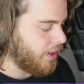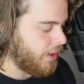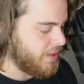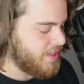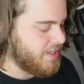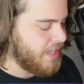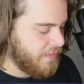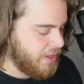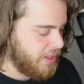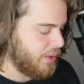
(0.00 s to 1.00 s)
It's
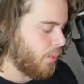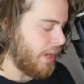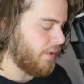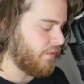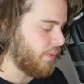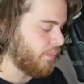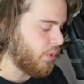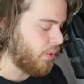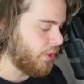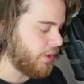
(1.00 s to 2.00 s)
definitely one of the
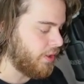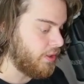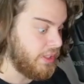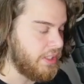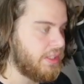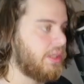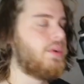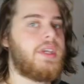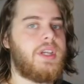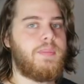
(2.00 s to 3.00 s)
more neat
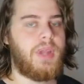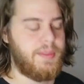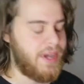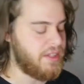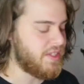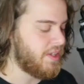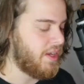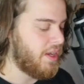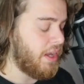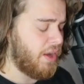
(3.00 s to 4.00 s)
looking playmats.
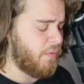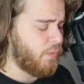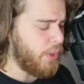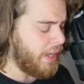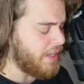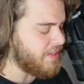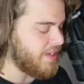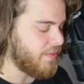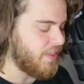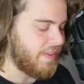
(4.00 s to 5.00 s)
We had
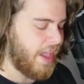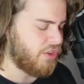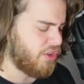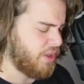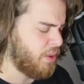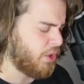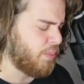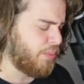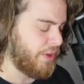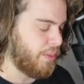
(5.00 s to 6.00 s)
some that actually
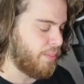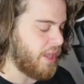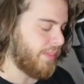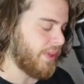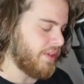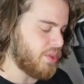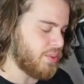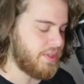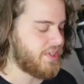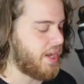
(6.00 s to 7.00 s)
looked pretty bad, but this
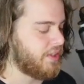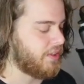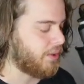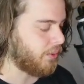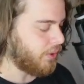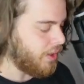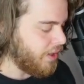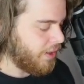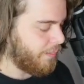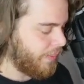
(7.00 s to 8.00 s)
one is kind of cool.
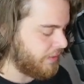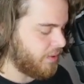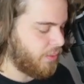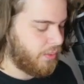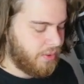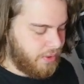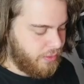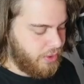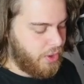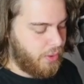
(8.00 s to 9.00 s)
But
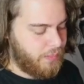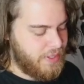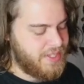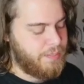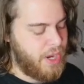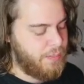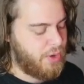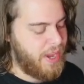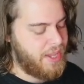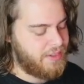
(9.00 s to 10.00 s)
you know, it's a
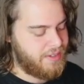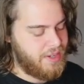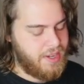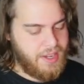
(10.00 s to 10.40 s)
paper mat.